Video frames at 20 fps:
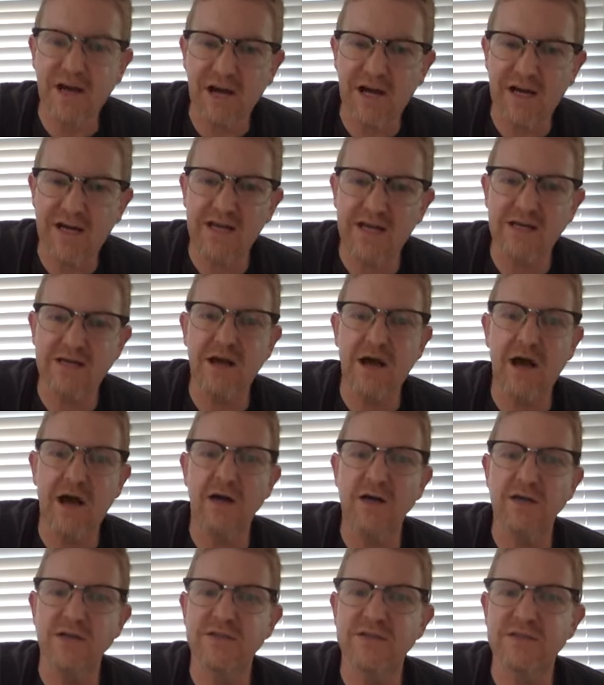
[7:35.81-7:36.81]

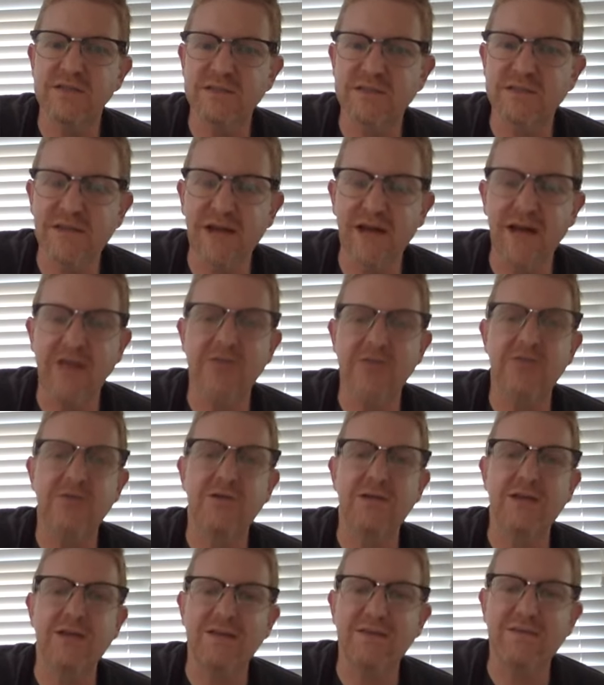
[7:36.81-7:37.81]
unacknowledged
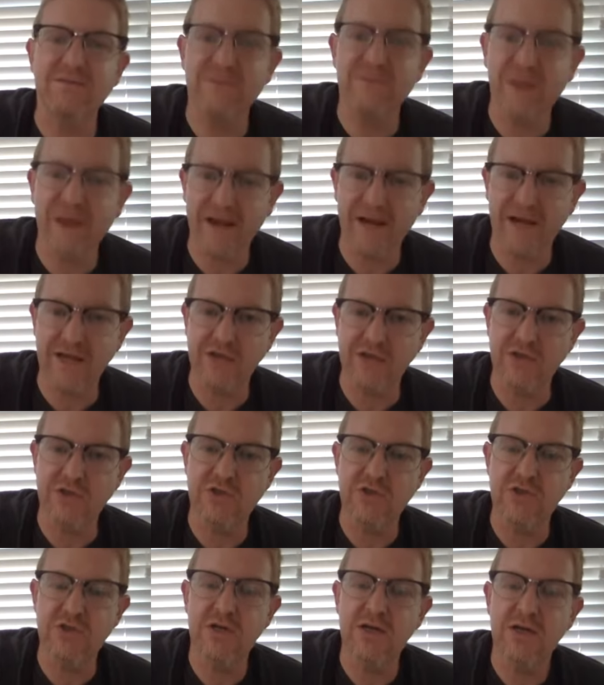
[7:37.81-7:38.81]
societal
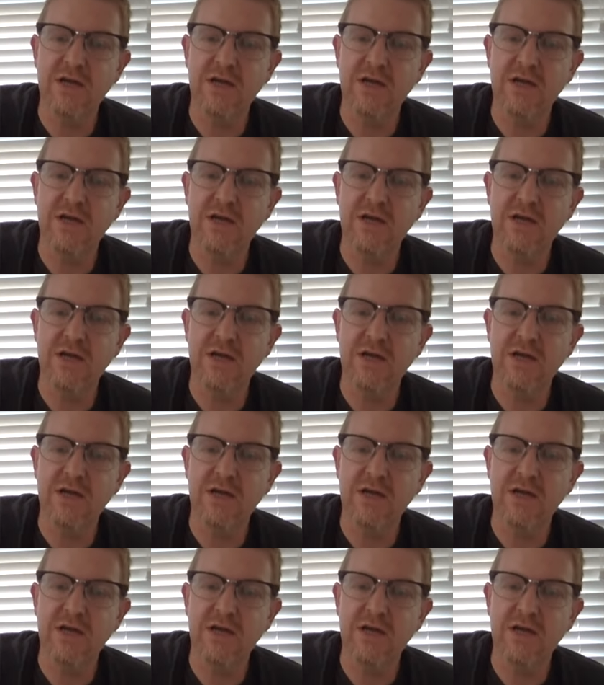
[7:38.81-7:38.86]
advantage